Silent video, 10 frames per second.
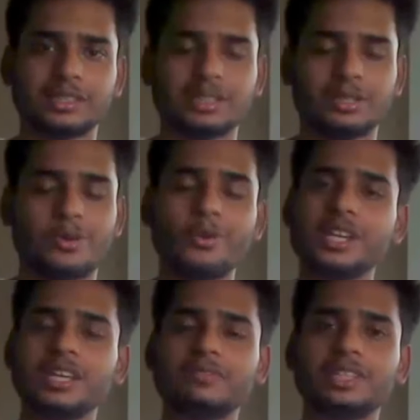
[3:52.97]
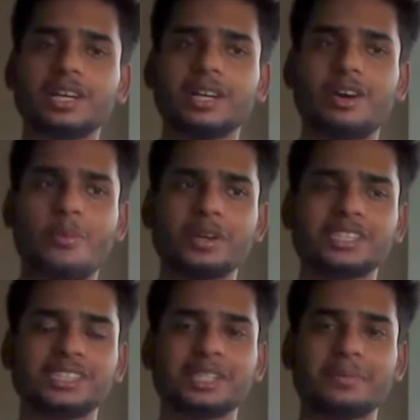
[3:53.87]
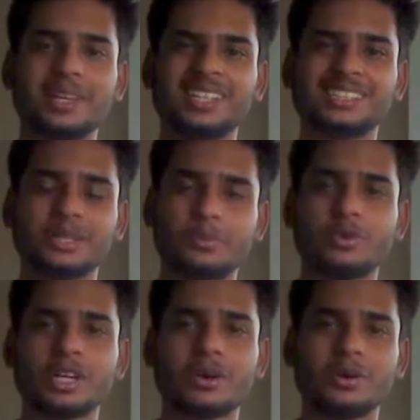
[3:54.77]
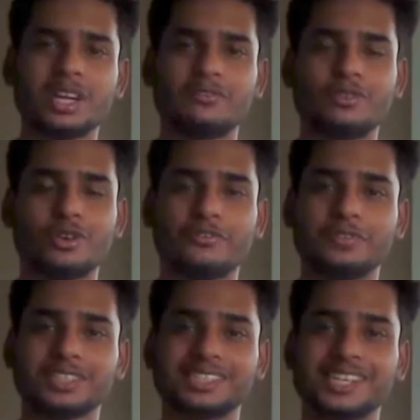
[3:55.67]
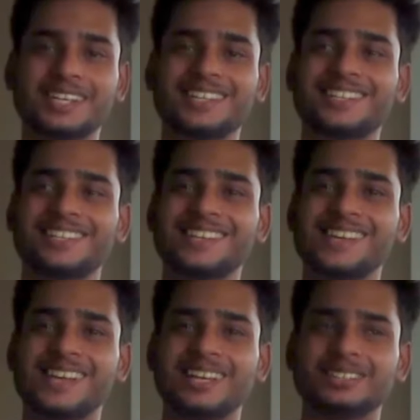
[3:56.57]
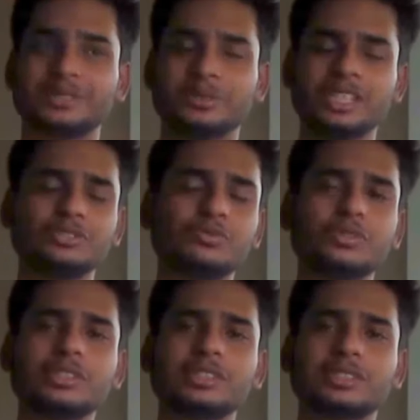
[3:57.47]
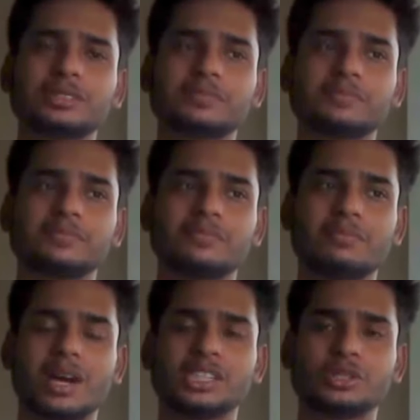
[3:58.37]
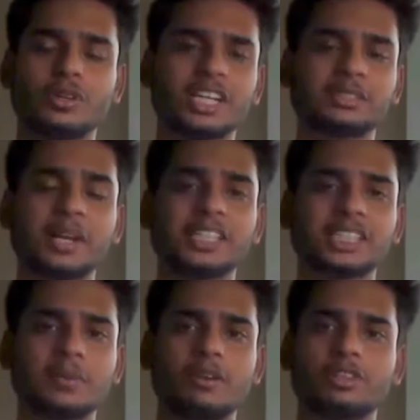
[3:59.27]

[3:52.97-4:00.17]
Only if the operating system is supported on that phone, obviously. So this was my short explanation about the